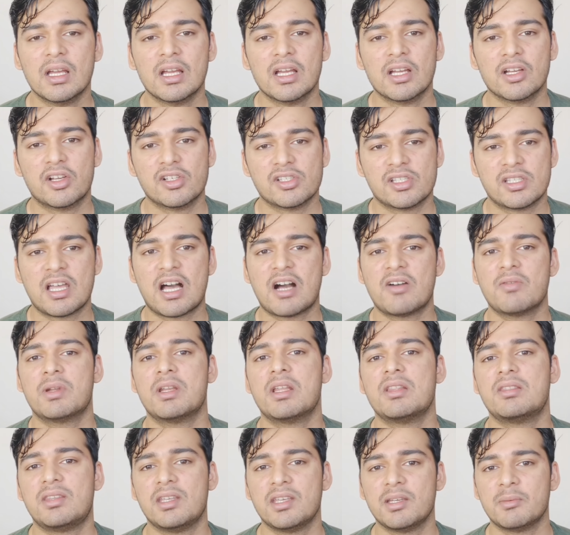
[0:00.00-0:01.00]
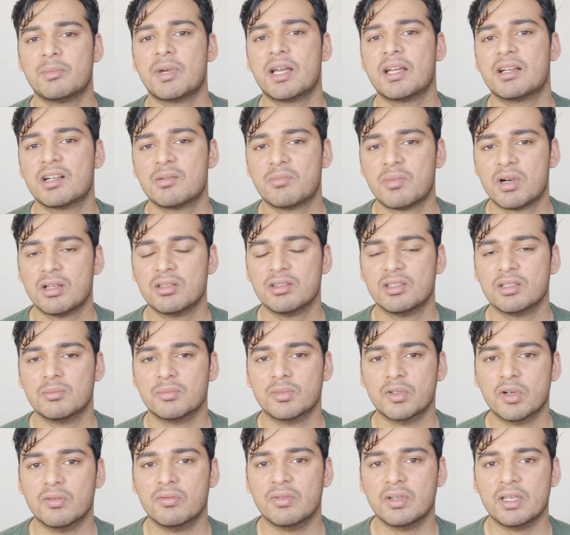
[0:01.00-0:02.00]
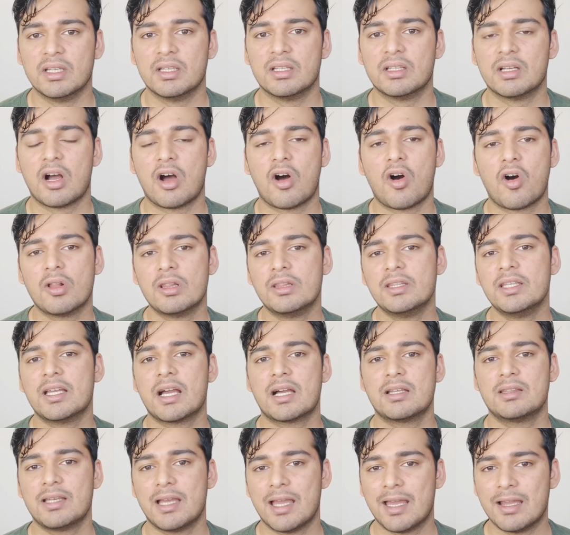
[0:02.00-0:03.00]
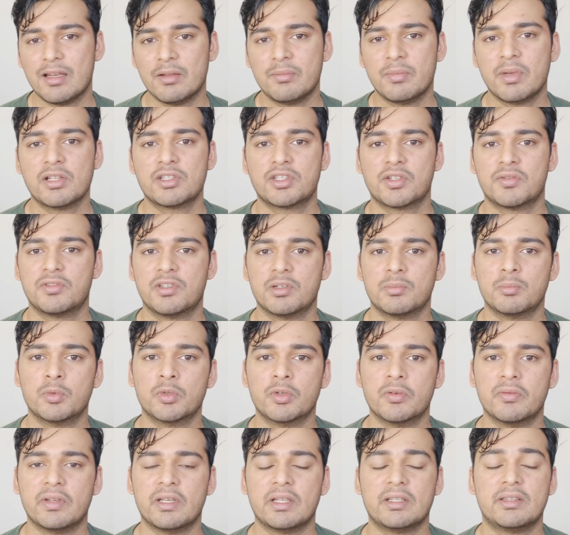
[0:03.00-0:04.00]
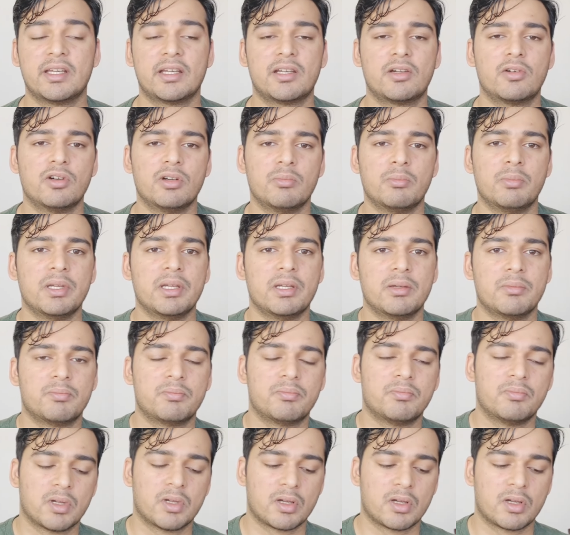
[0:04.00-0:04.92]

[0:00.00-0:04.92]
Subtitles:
Because now when I think back about the movie, all the other elements of the movie, there could be